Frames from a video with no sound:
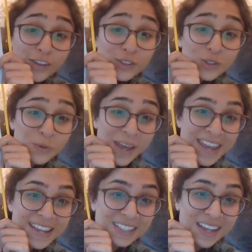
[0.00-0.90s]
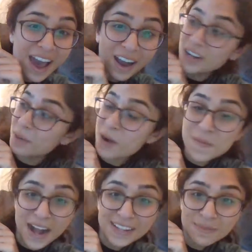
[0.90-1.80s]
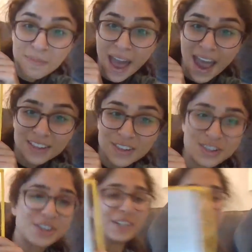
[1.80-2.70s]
Sweet! Our number bonds match.